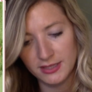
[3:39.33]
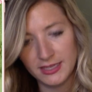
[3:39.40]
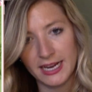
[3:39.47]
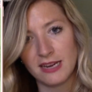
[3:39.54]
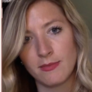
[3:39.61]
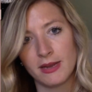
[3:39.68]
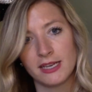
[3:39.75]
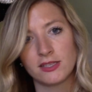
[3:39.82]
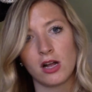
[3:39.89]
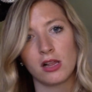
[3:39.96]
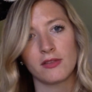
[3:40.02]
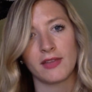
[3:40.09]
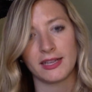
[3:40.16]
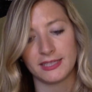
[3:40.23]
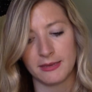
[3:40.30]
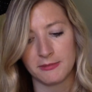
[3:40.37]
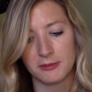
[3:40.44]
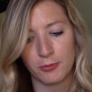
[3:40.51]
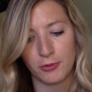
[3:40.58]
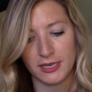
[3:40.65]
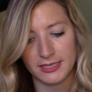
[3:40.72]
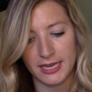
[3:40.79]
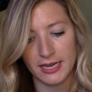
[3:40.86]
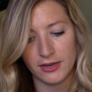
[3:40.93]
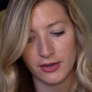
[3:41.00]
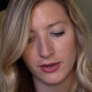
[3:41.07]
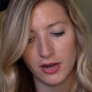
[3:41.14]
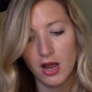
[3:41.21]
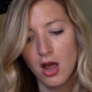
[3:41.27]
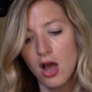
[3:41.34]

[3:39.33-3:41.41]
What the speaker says: 90 minutes. All of that seems pretty standard.